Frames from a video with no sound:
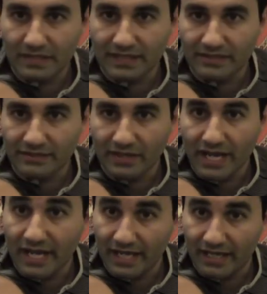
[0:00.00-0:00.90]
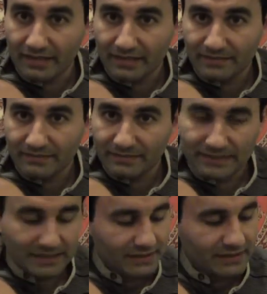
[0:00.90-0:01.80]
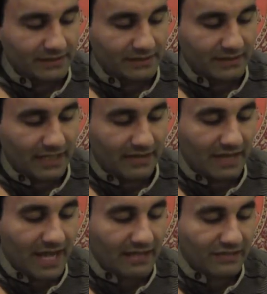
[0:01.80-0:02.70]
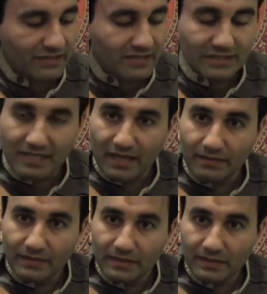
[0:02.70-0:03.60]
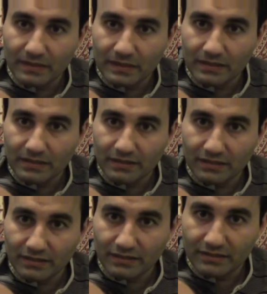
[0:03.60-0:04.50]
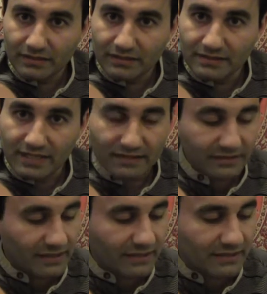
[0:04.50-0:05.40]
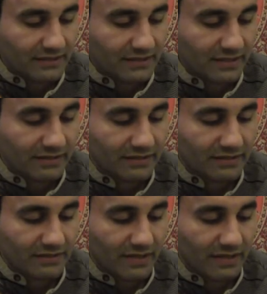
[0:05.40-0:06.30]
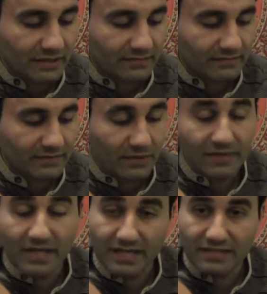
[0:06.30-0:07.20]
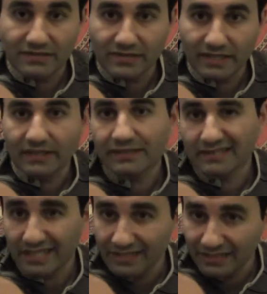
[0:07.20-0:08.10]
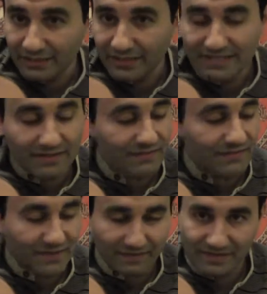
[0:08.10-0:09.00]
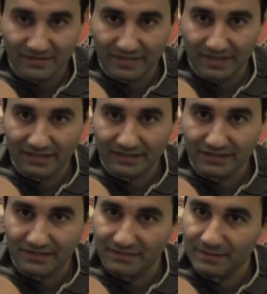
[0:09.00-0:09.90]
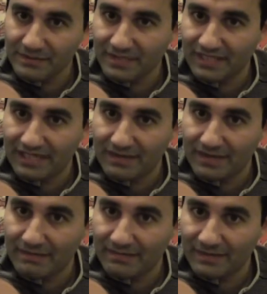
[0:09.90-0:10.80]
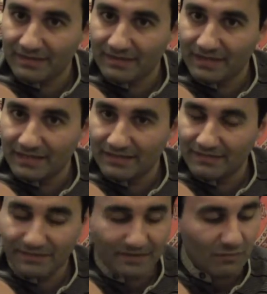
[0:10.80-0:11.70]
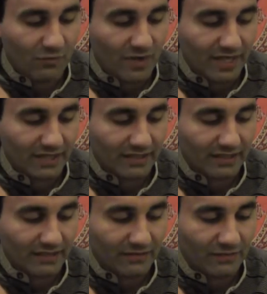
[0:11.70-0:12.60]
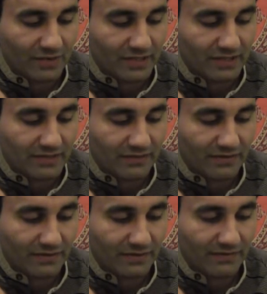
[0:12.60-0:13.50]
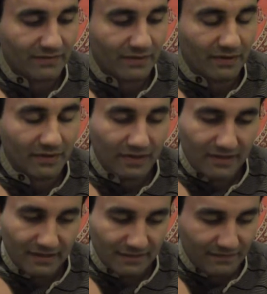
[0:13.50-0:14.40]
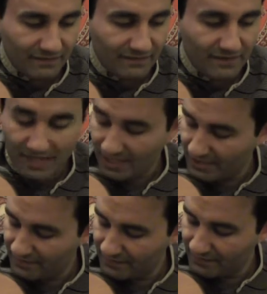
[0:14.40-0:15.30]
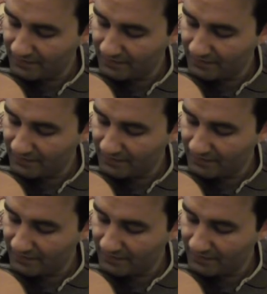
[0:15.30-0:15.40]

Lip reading: is your A, and that should sound exactly like the 2nd string, or the A string. Technically it's the 5th string, because you're supposed to count up from 1 here. 1, 2, 3, 4, 5